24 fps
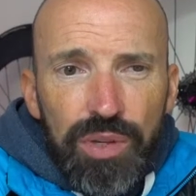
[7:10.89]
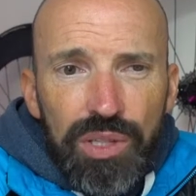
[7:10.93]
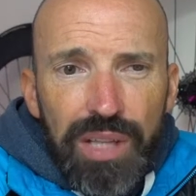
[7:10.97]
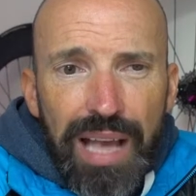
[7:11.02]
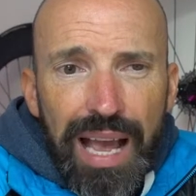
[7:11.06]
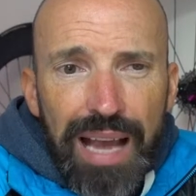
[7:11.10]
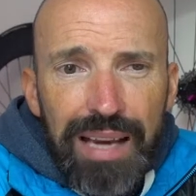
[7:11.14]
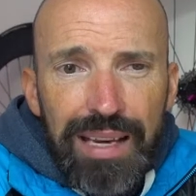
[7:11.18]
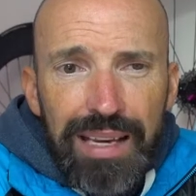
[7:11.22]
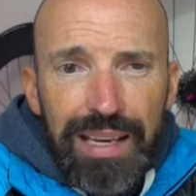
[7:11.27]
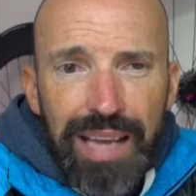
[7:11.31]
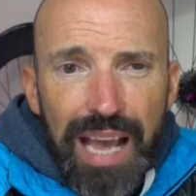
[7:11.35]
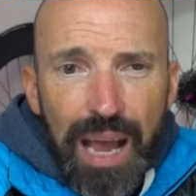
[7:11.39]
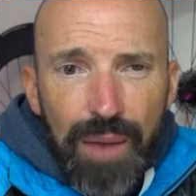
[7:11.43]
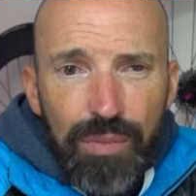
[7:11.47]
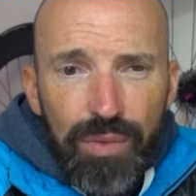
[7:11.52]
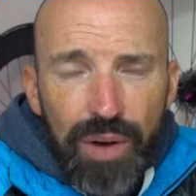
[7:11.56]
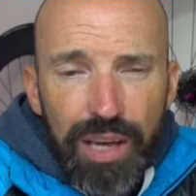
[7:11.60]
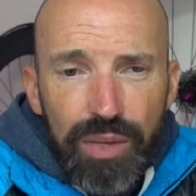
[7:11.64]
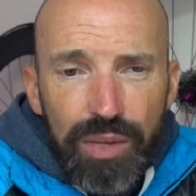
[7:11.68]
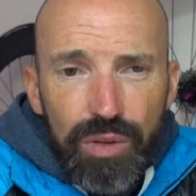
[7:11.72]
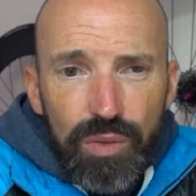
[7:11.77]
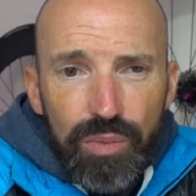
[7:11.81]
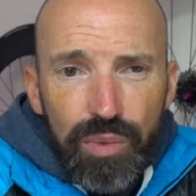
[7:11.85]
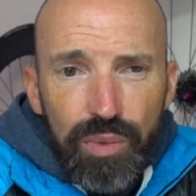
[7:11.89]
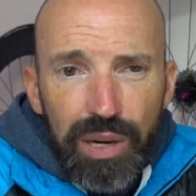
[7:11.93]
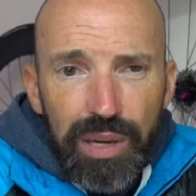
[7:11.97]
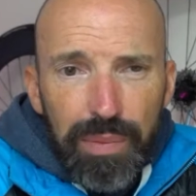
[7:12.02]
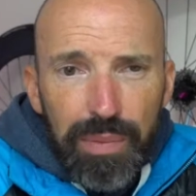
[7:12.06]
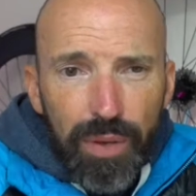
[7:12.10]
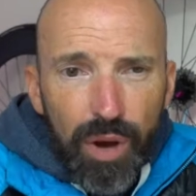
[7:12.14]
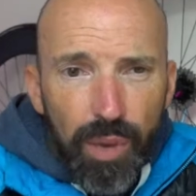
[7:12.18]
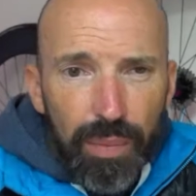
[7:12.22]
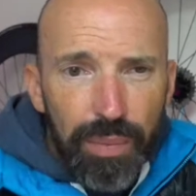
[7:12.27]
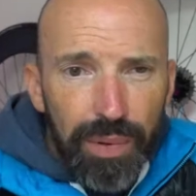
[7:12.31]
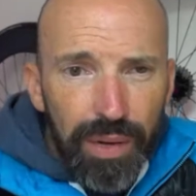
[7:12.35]
the handicap race was pretty
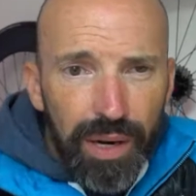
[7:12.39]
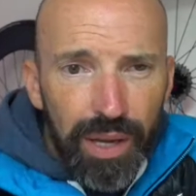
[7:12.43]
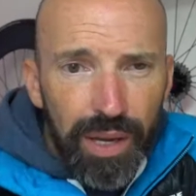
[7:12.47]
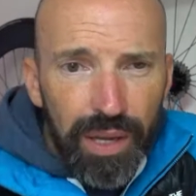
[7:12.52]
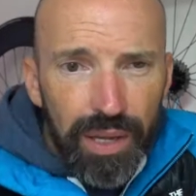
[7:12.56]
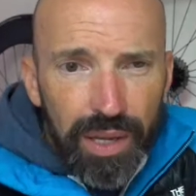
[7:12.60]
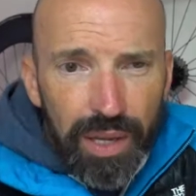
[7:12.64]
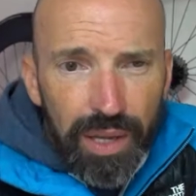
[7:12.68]
popular.